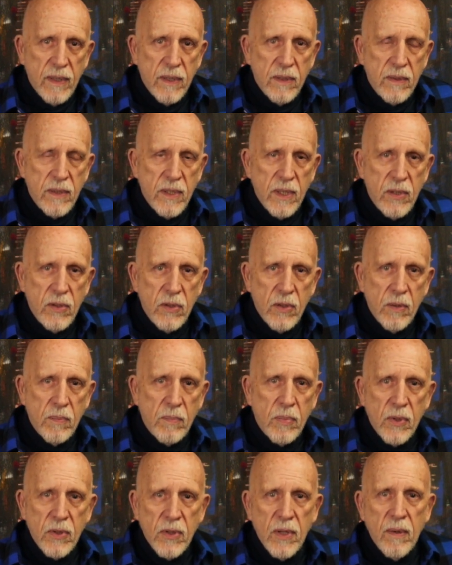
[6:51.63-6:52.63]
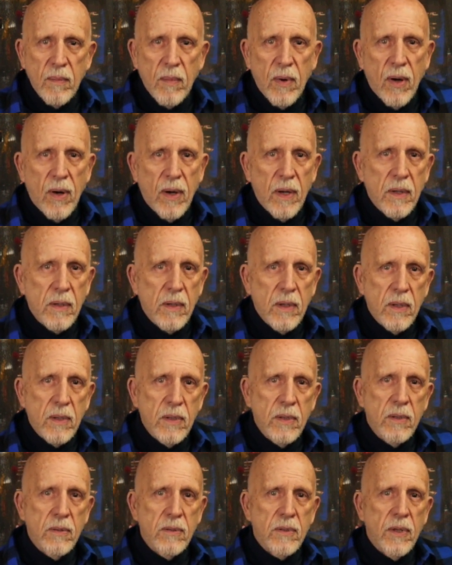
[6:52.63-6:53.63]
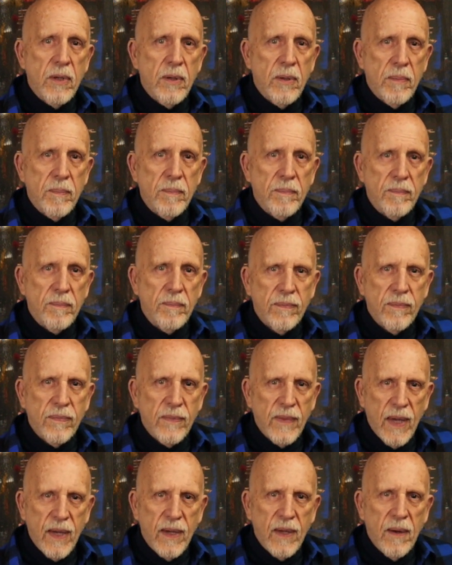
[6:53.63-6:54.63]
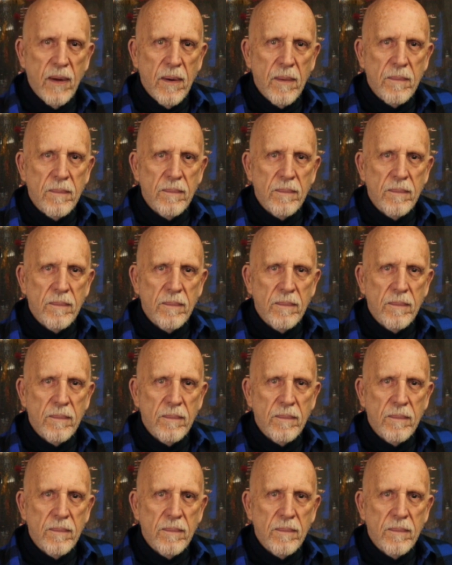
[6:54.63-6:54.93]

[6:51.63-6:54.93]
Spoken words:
continue to put them on YouTube. Thank you.